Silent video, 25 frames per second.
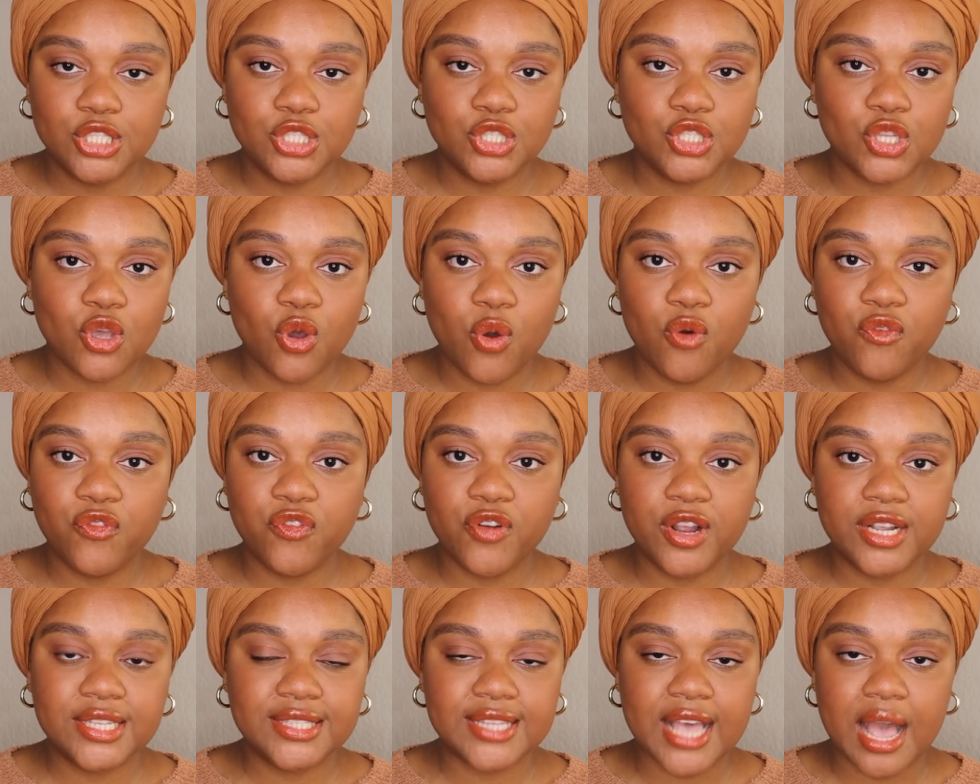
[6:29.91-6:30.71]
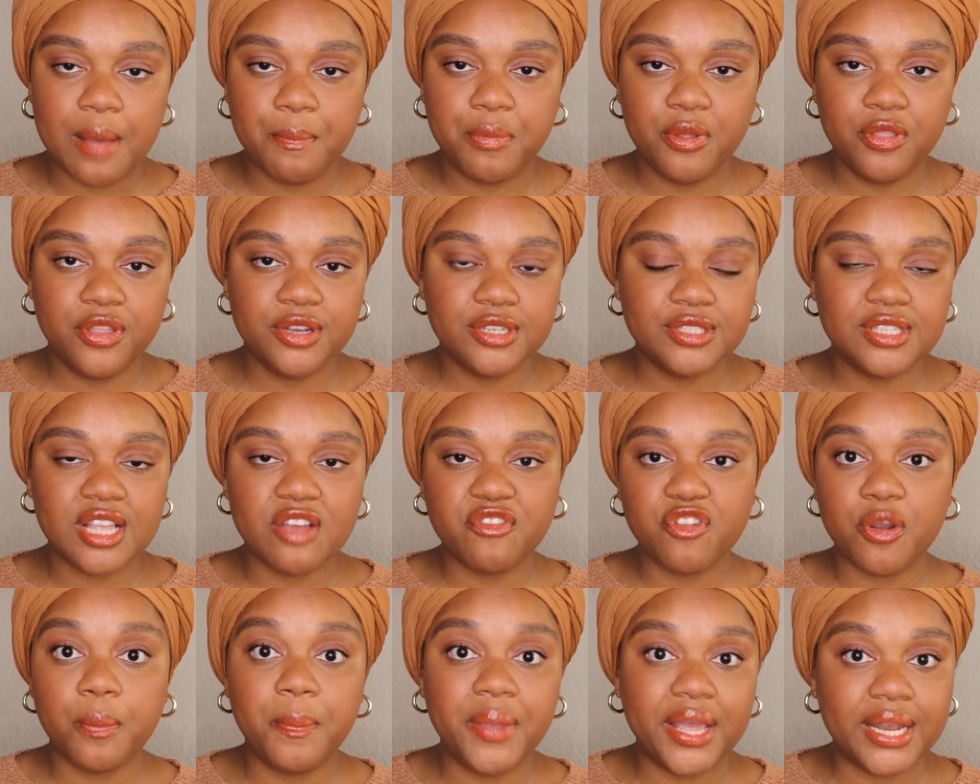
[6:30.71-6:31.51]
So for example, there's
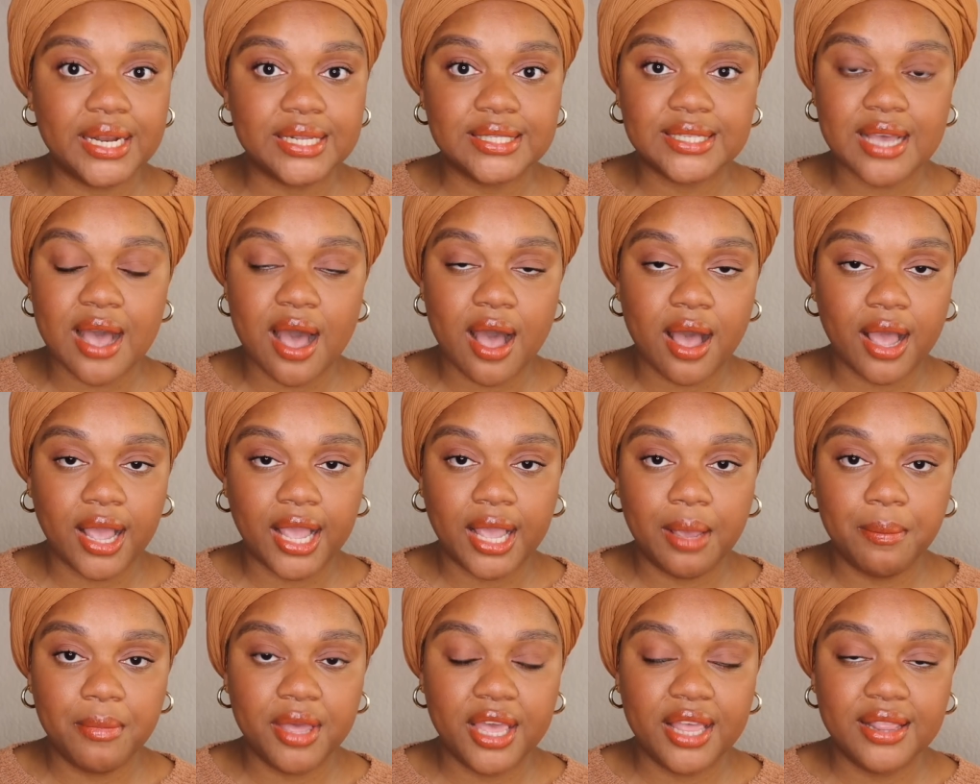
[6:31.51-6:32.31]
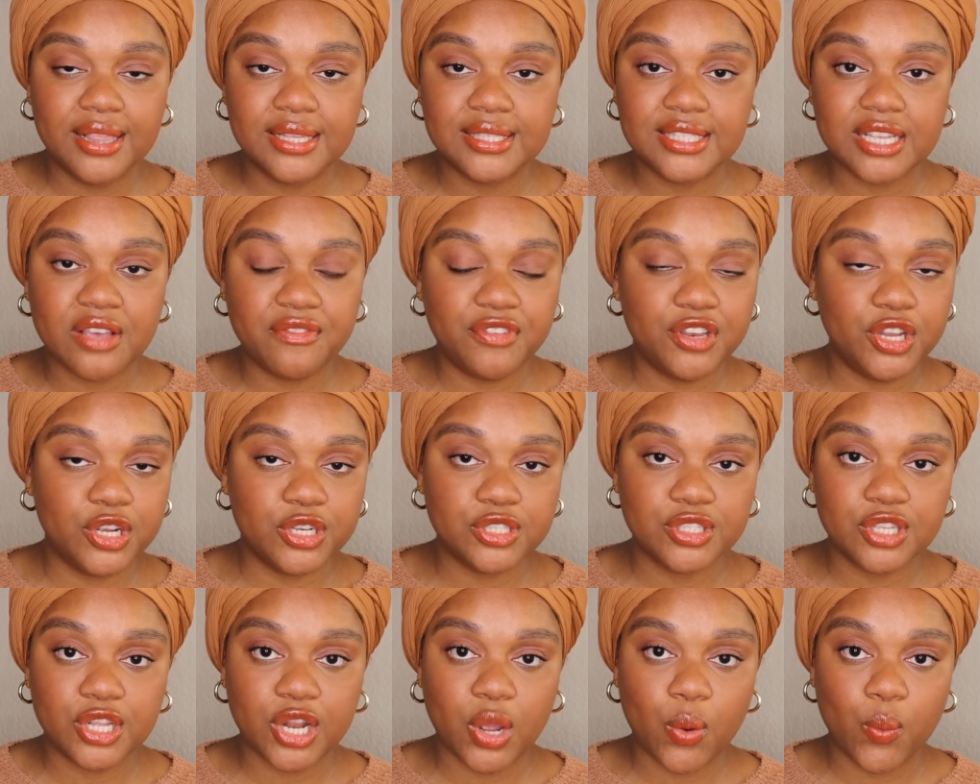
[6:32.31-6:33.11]
never been a time in the seven
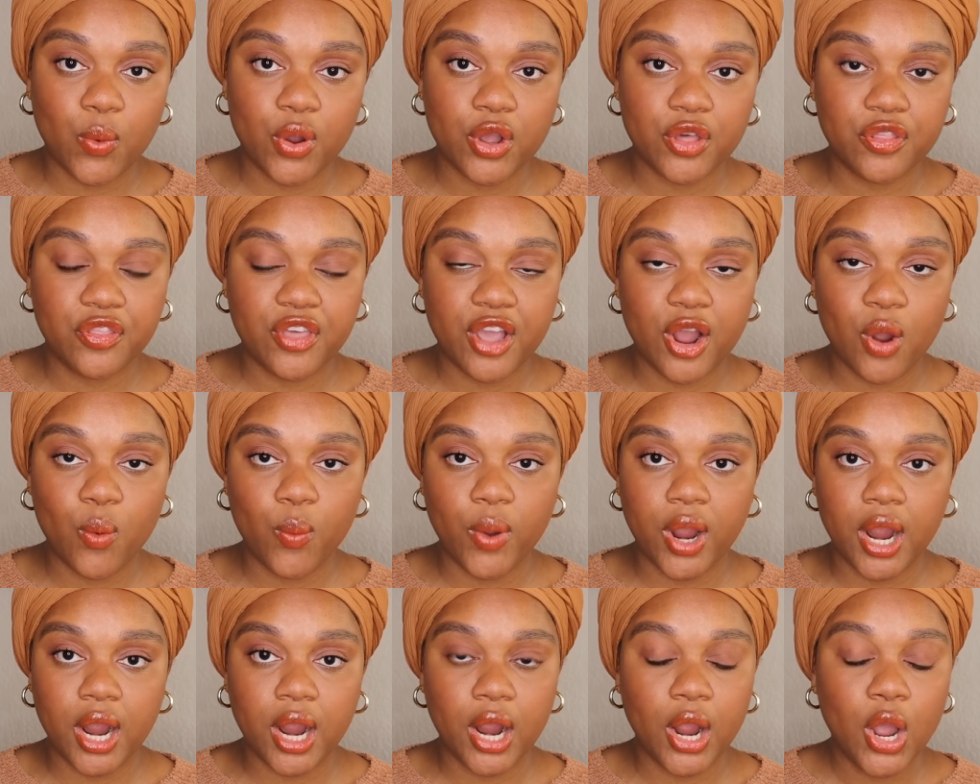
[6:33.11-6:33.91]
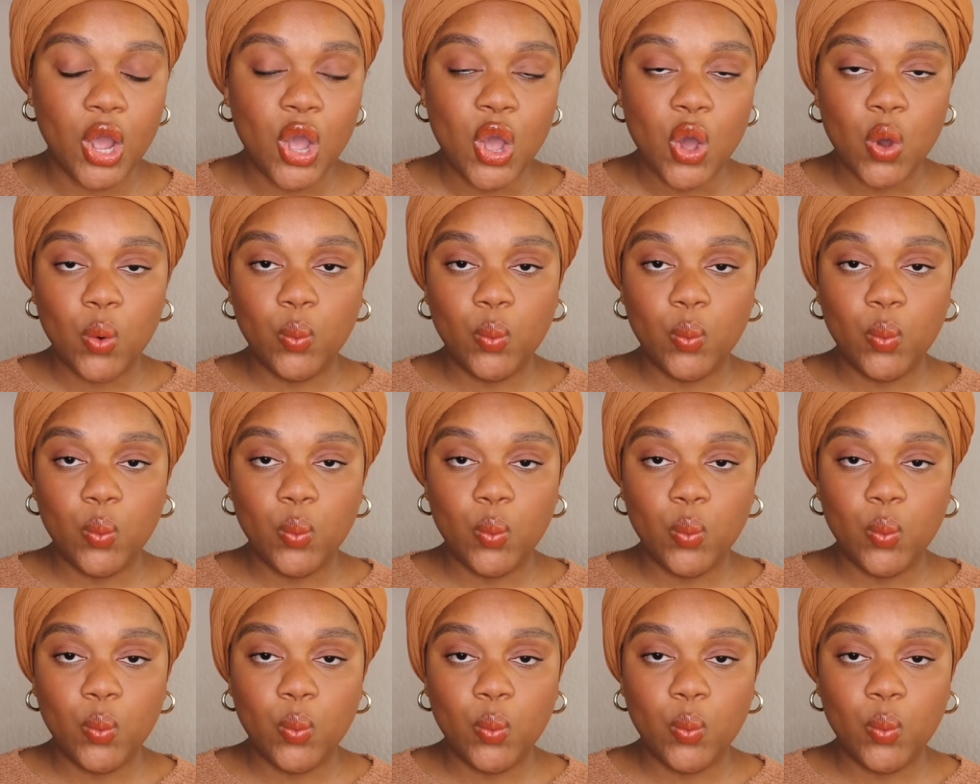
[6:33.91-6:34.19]
years that I worked there where